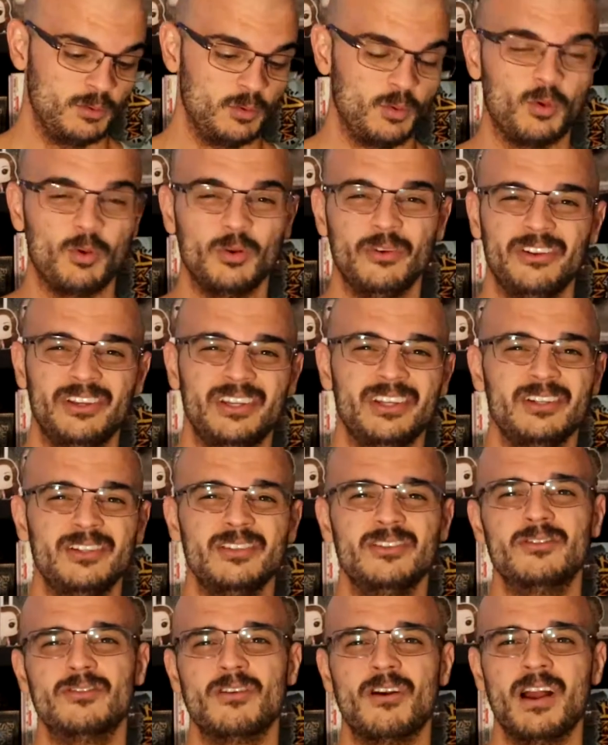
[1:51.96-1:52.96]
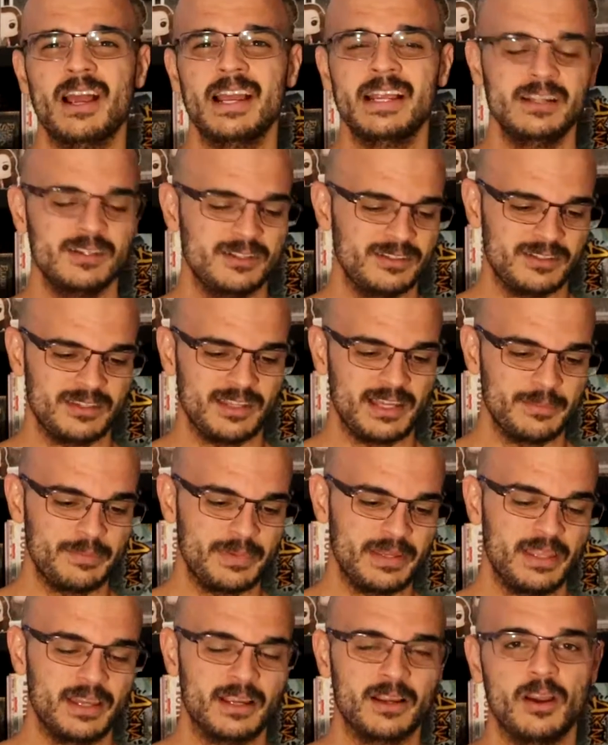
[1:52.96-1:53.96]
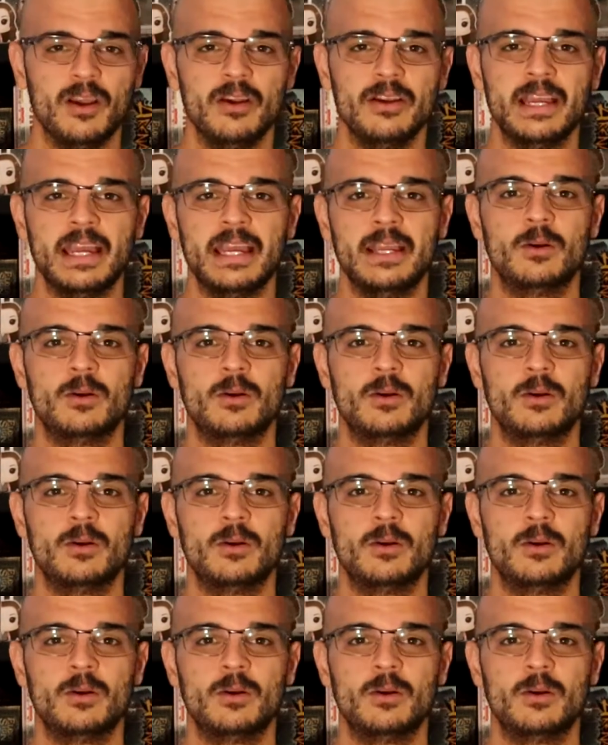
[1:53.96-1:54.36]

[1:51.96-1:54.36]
Or you can just try and be like, okay,